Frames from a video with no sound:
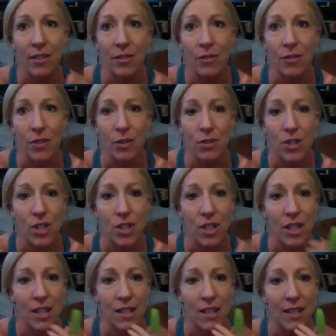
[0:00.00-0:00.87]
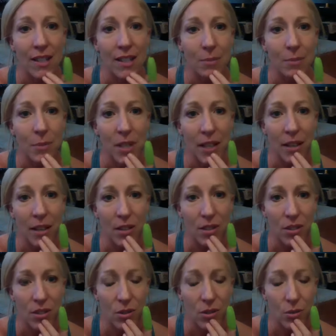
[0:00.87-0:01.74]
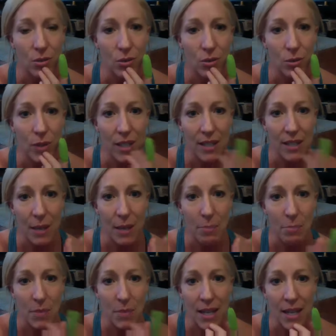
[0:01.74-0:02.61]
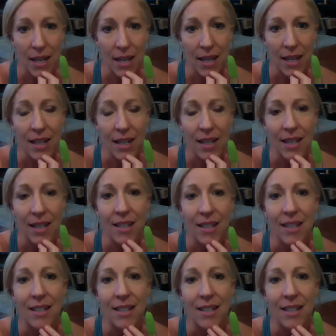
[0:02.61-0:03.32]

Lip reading: future and being out of school. What does that mean?